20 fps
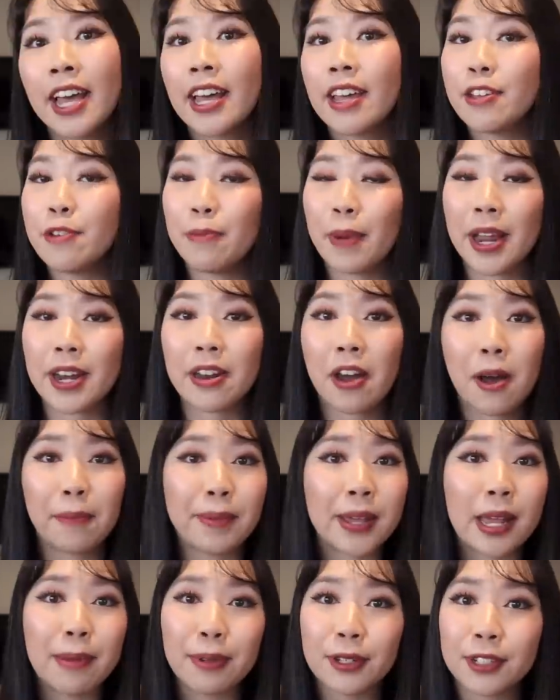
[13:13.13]
You might not
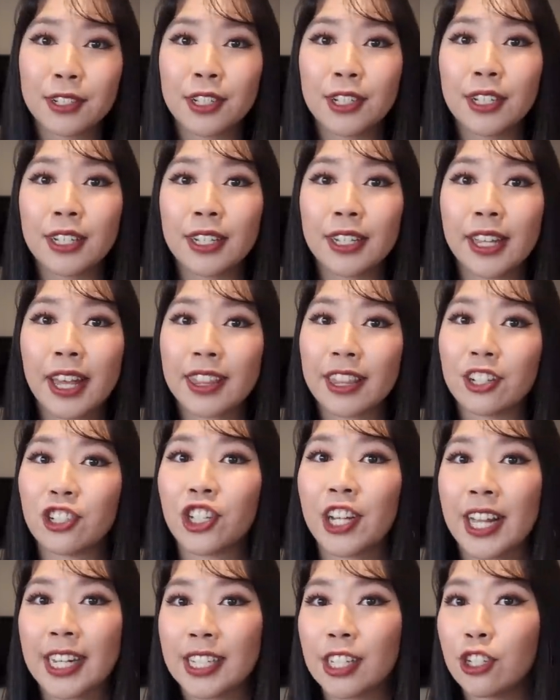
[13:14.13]
be able to get the
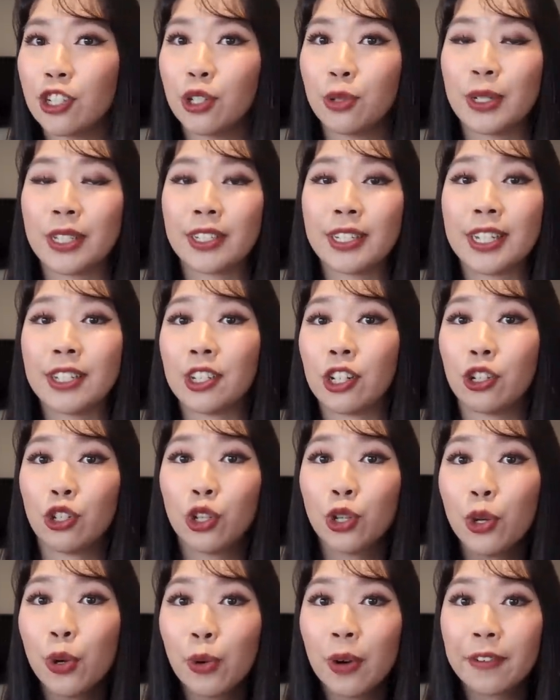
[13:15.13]
chance to do a season
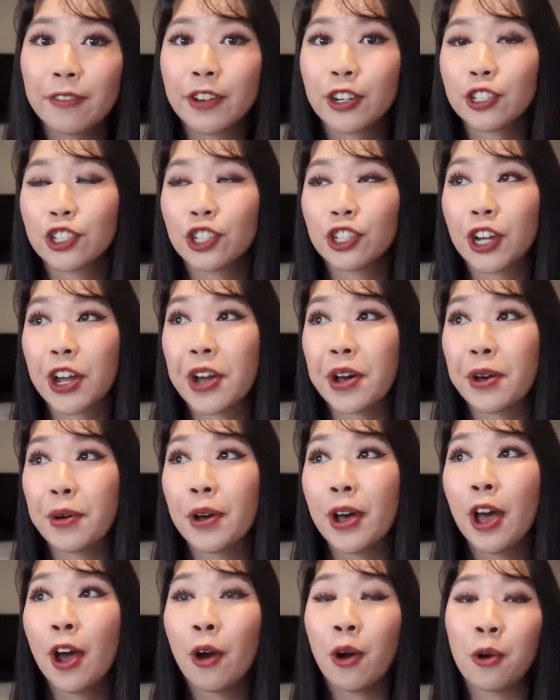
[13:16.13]
2 of your
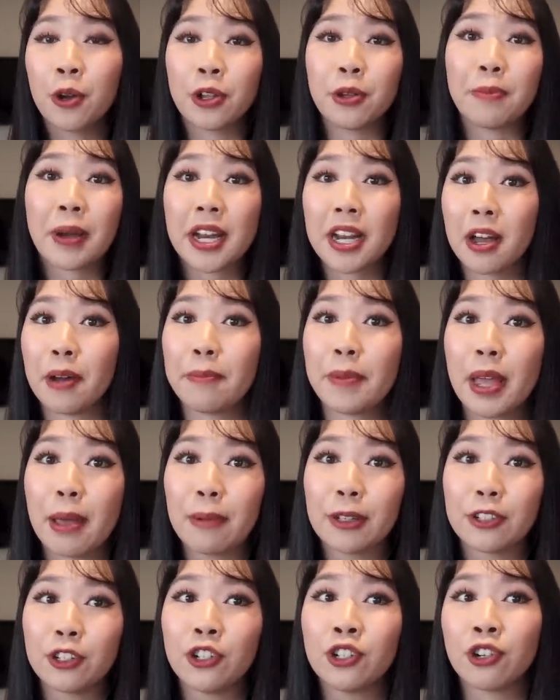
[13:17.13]
show, or you might not be
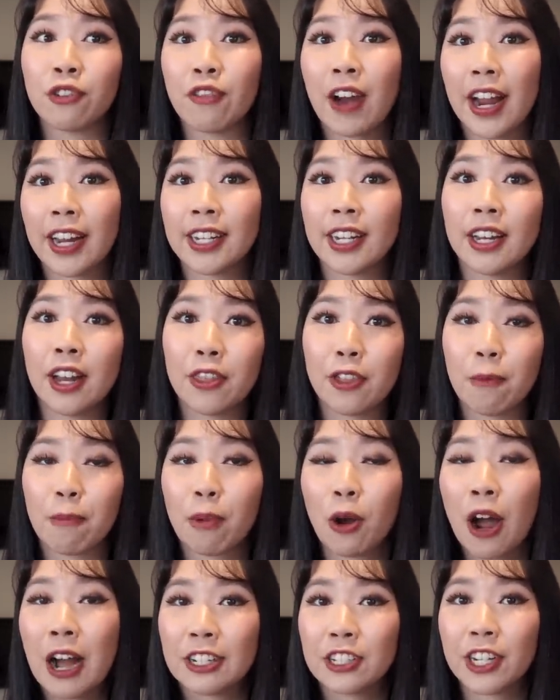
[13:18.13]
able to direct another
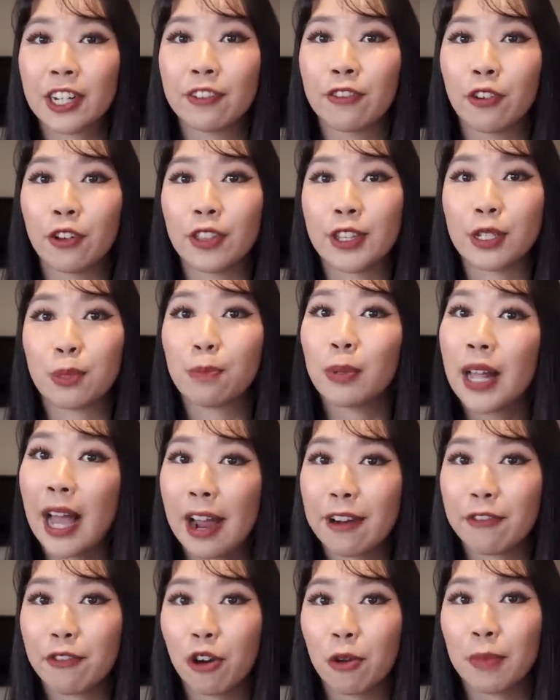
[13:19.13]
project for this
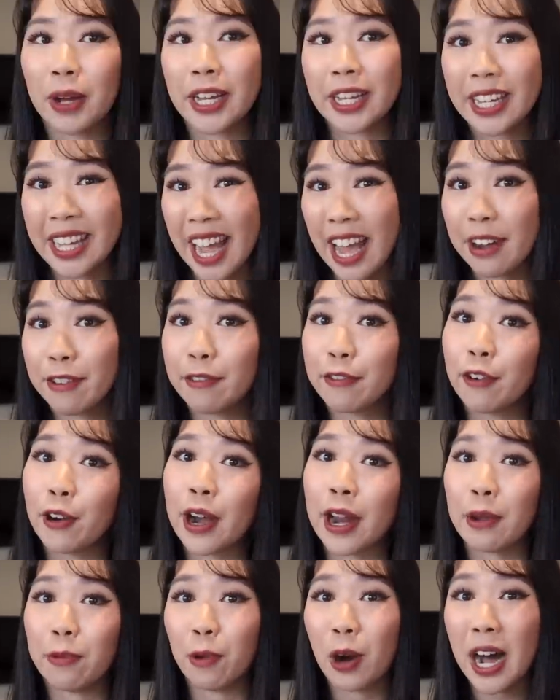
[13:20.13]
platform again for
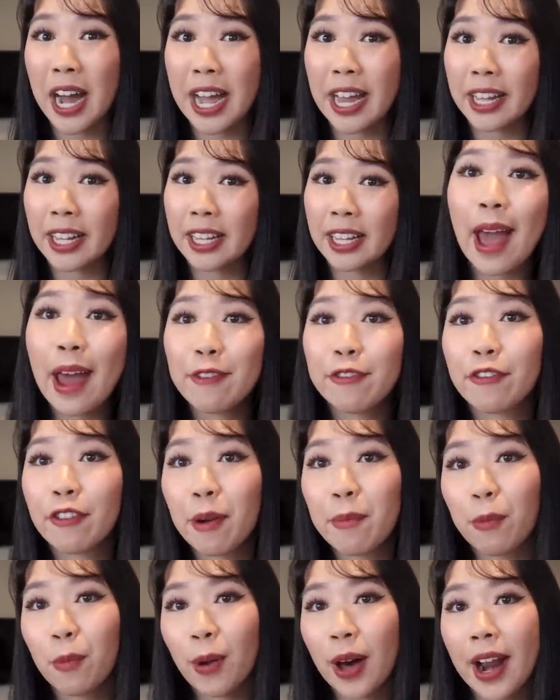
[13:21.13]
a while. And
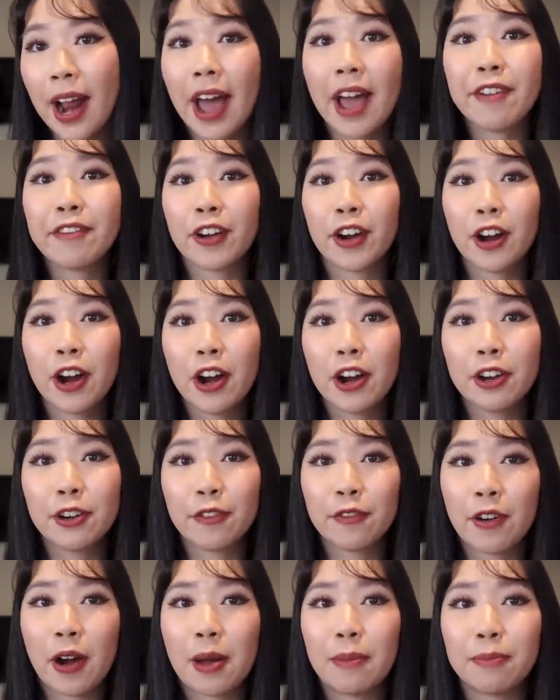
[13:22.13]
from what I've
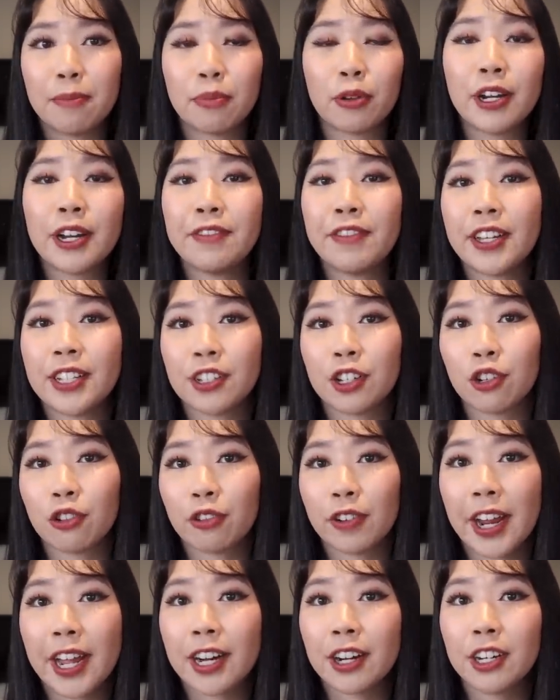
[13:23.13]
heard from previous
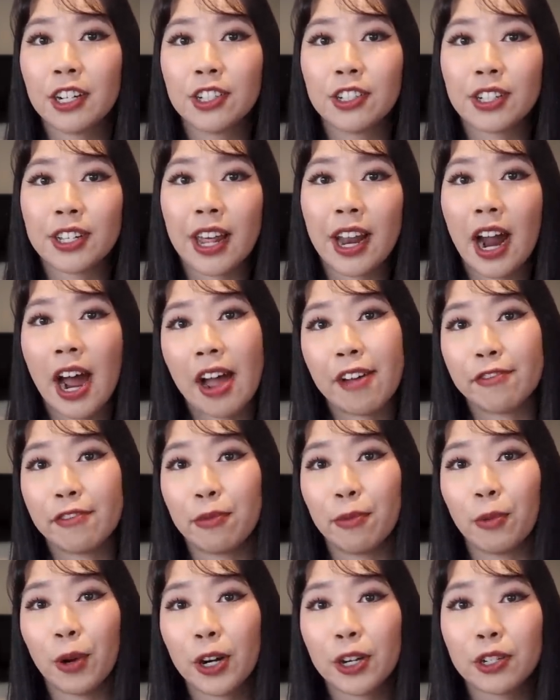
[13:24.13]
creators that I've
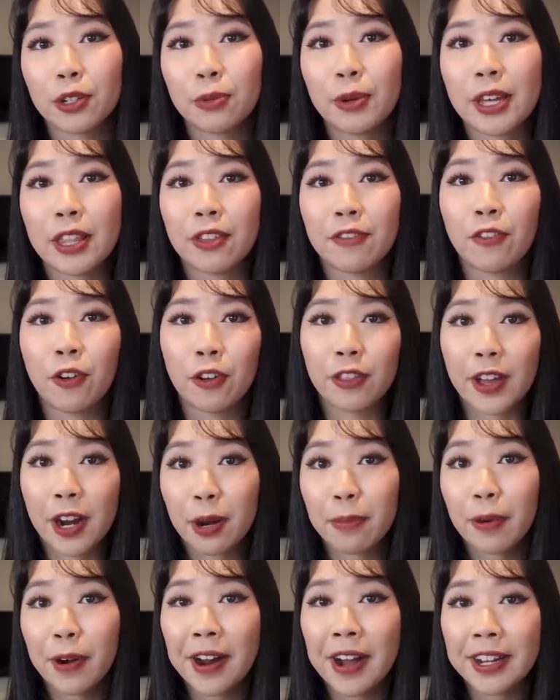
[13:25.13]
worked with for
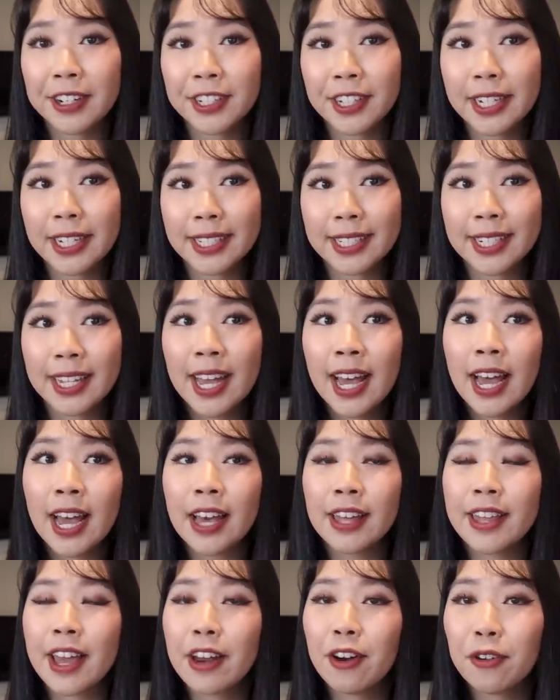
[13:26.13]
their projects,
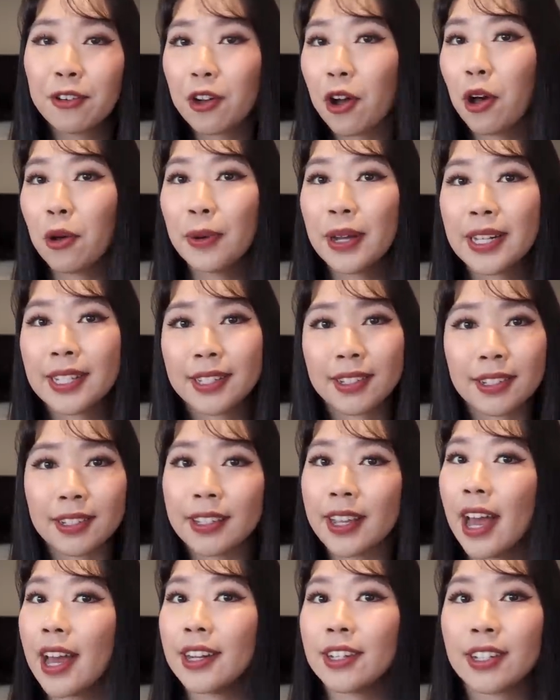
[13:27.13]
they don't always
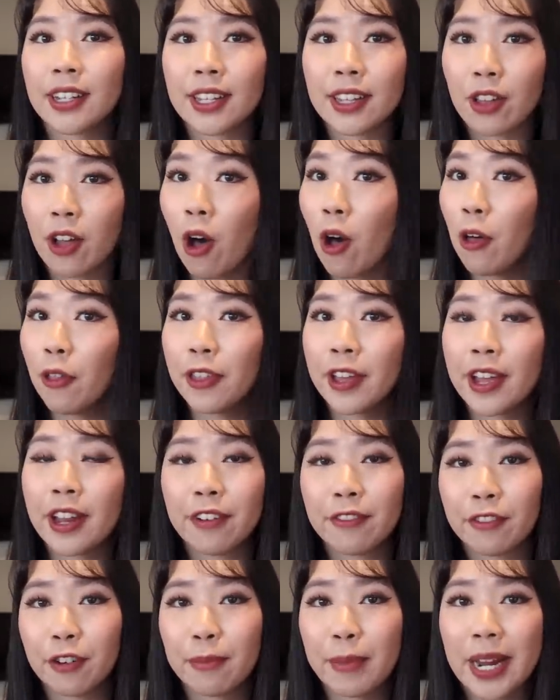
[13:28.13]
get all the
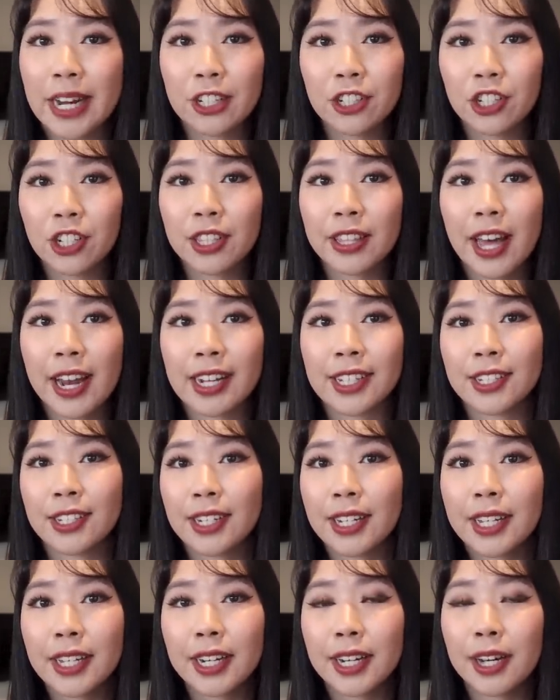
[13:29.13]
information that is
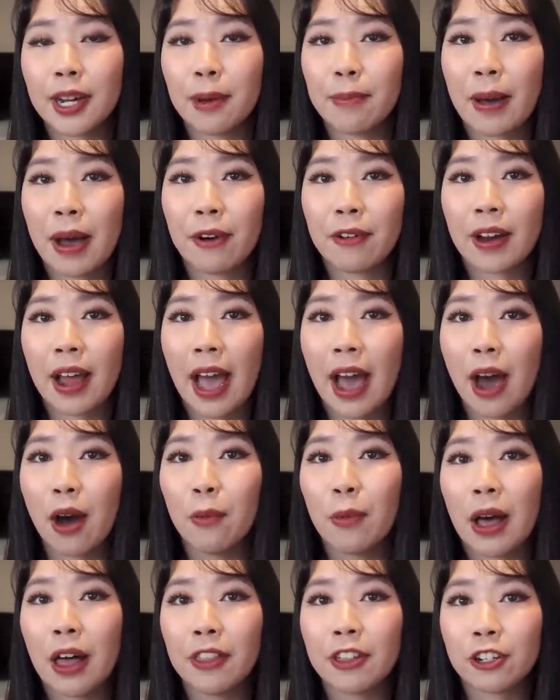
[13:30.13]
needed about
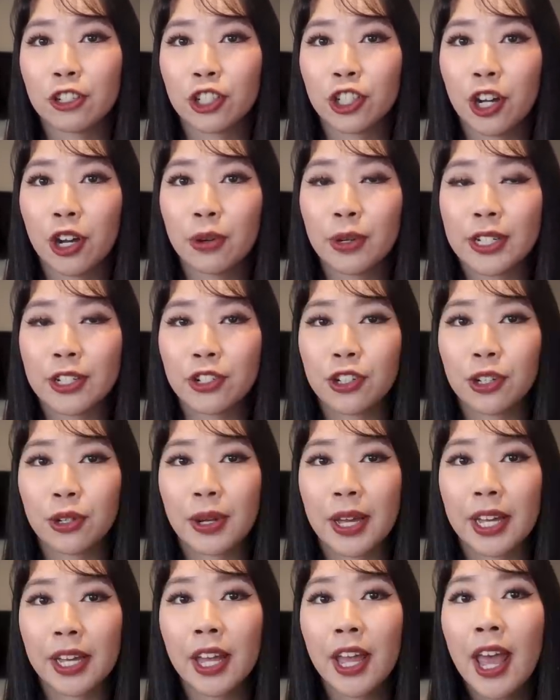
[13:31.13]
how well their show is
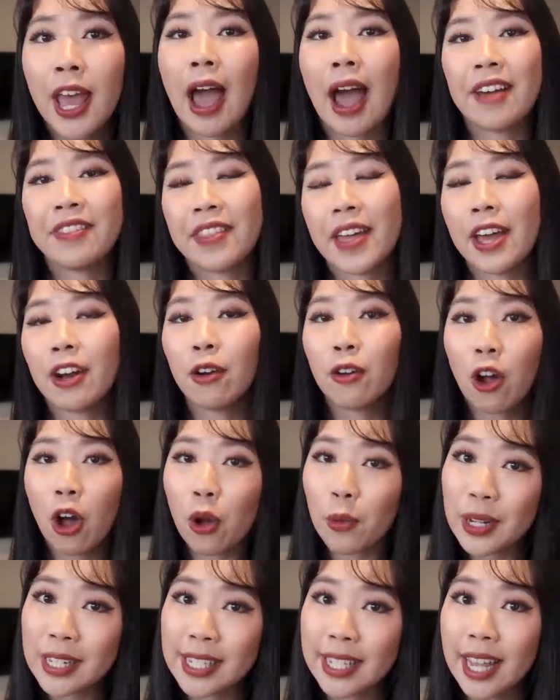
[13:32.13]
doing, and they don't
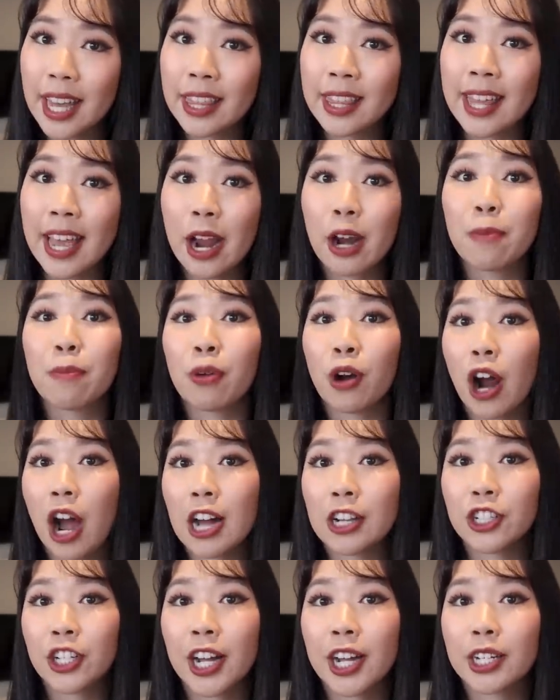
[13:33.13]
always get their
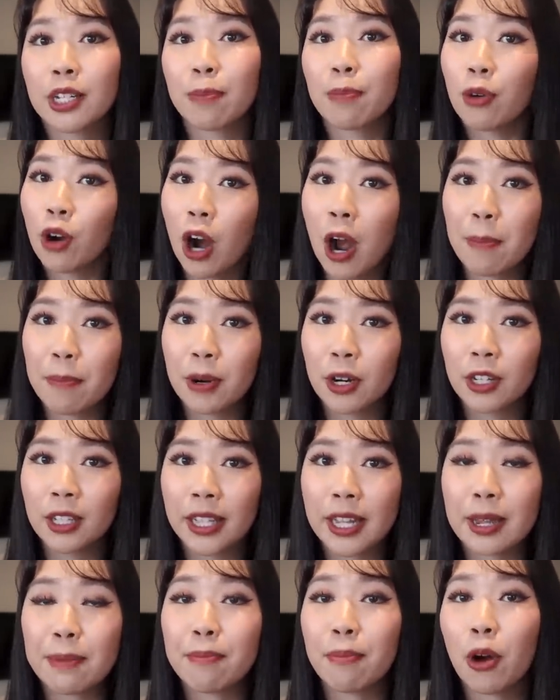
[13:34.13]
project
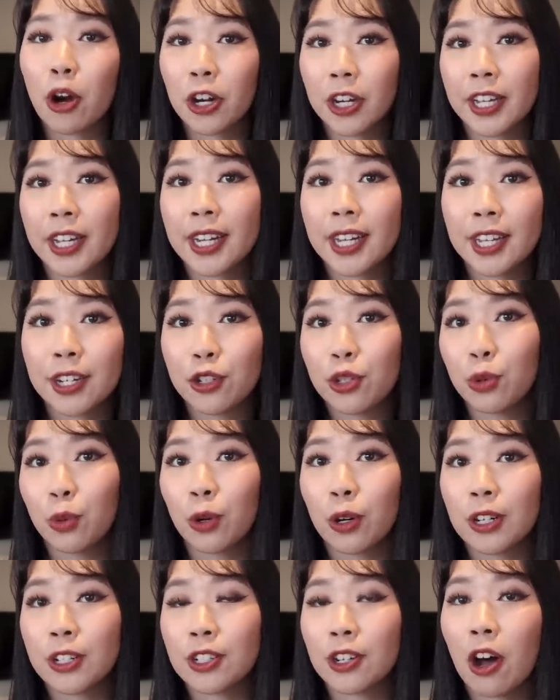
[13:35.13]
properly marketed
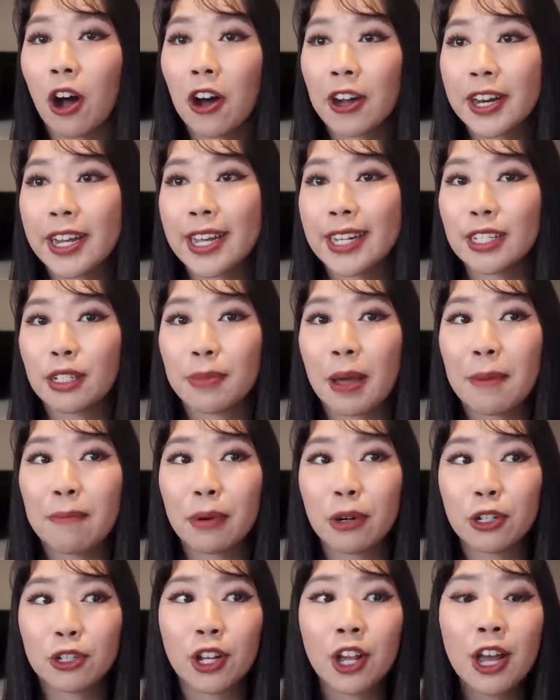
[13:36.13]
towards audience
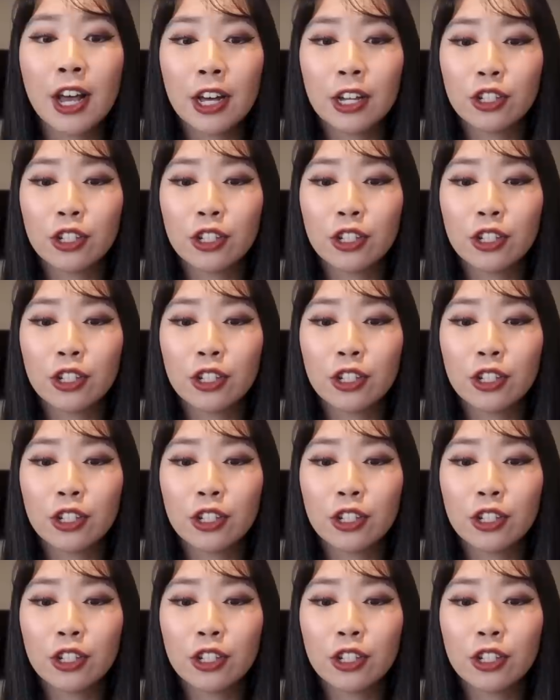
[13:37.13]
members.